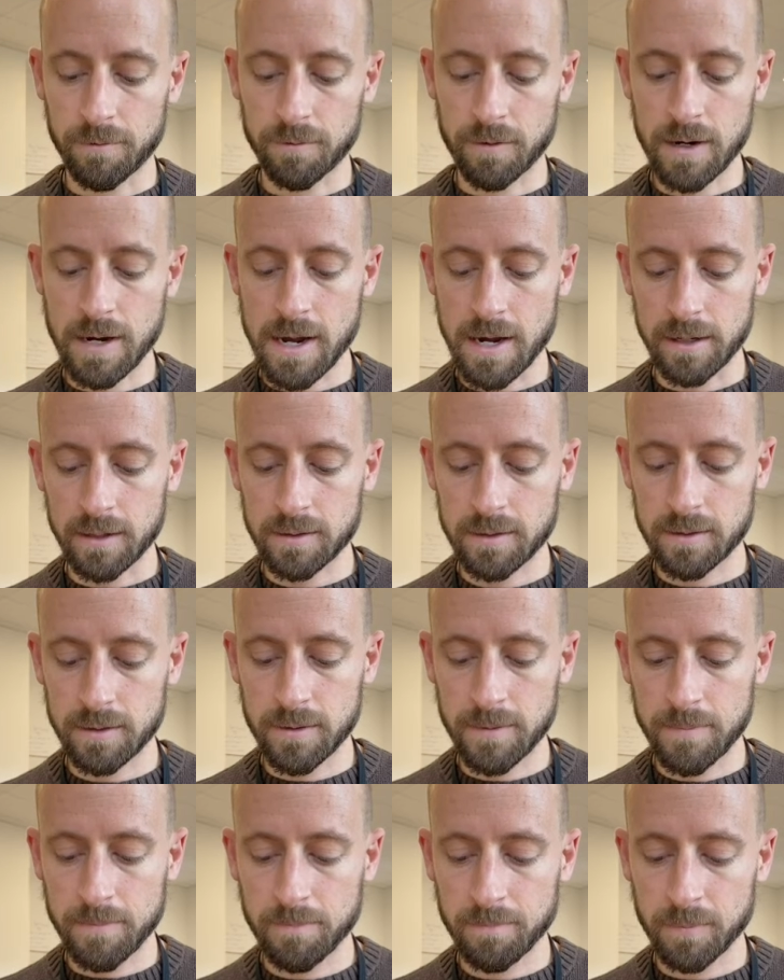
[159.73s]
for X.
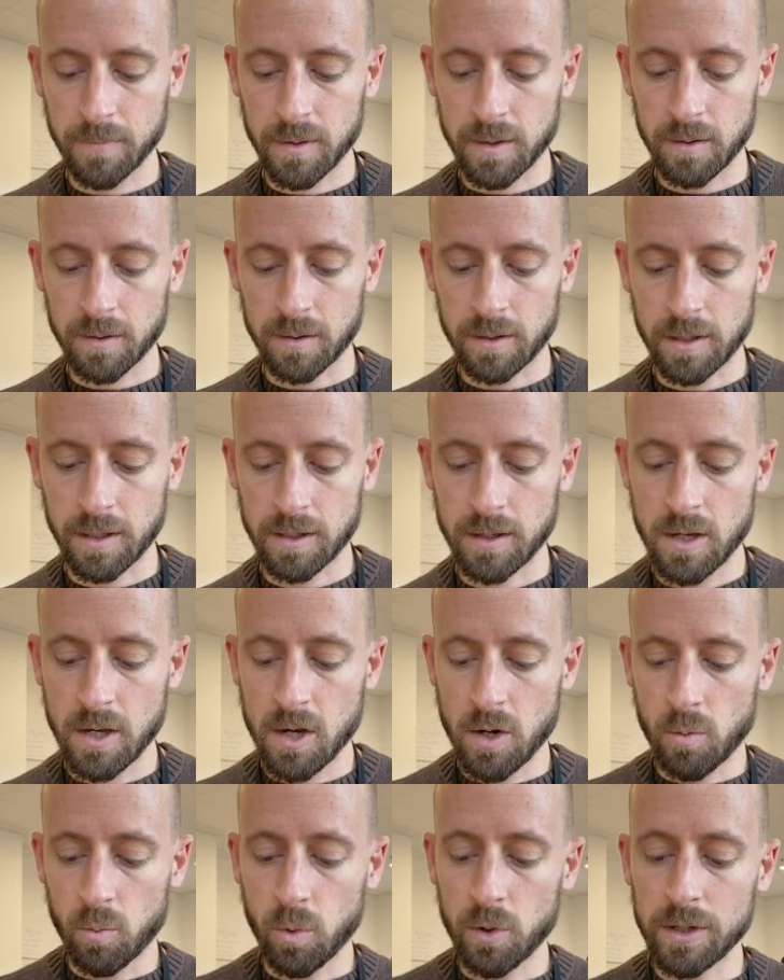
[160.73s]
Okay,
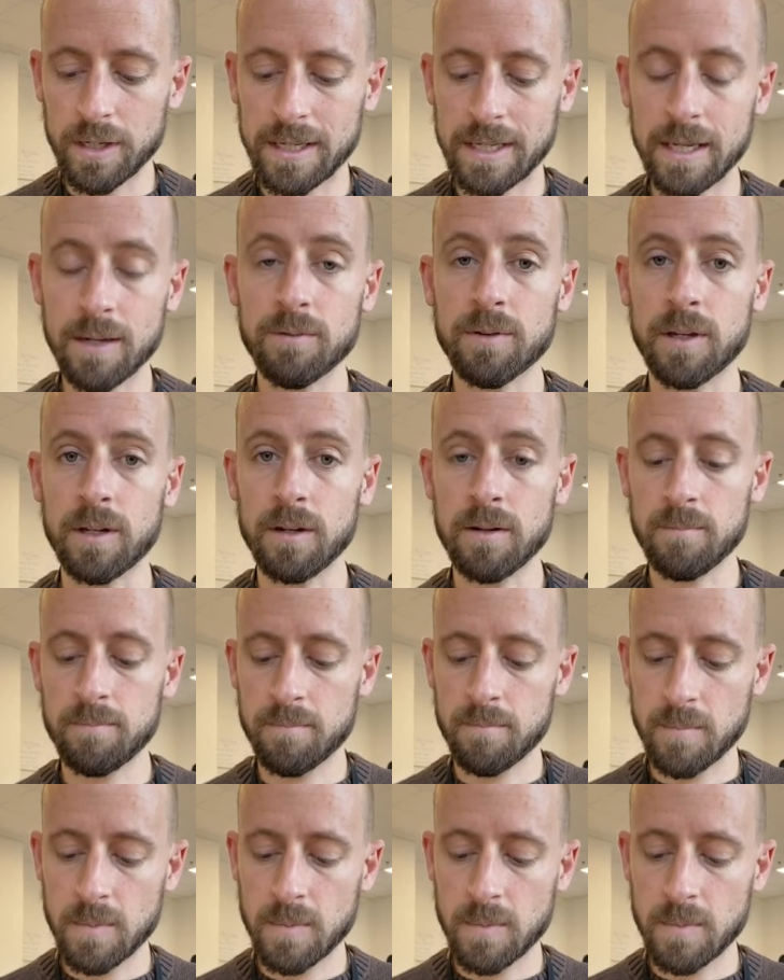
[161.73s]
we're given